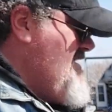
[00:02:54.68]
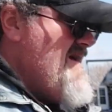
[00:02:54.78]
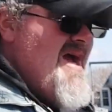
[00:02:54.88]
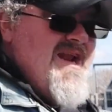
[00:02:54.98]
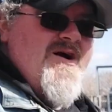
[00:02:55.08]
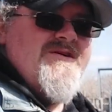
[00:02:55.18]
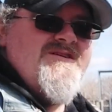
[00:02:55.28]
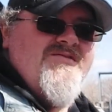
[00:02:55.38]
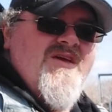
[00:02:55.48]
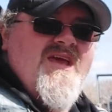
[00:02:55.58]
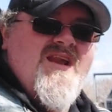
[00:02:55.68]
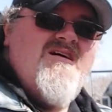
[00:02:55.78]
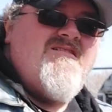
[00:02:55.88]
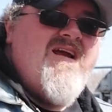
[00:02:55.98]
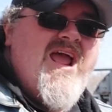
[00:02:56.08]
I know what you're thinking.
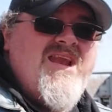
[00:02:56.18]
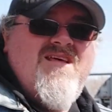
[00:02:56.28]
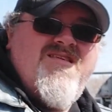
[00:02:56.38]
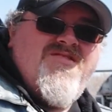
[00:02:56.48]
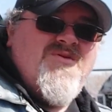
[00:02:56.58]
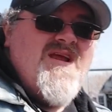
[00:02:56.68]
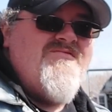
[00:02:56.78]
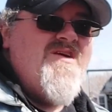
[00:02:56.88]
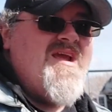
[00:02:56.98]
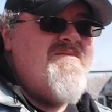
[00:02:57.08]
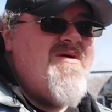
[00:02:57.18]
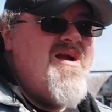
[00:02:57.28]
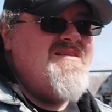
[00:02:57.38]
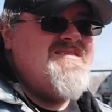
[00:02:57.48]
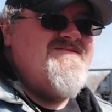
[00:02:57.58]
Oh, great, another 3 freaking
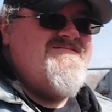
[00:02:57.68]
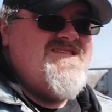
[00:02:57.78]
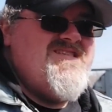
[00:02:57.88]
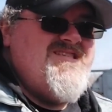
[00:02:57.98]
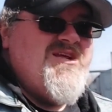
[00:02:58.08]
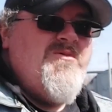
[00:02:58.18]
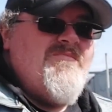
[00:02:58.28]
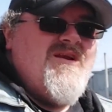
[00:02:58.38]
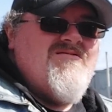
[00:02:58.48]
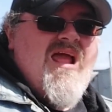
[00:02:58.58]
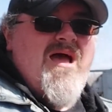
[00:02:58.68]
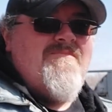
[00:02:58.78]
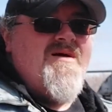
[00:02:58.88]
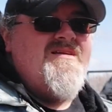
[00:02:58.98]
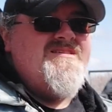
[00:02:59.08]
parts of stupid
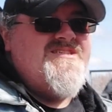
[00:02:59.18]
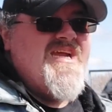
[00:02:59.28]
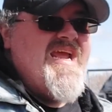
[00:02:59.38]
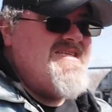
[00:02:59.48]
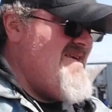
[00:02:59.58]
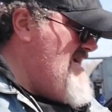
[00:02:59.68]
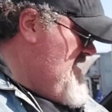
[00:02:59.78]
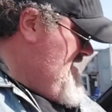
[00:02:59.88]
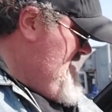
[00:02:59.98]
crap on Jake's end.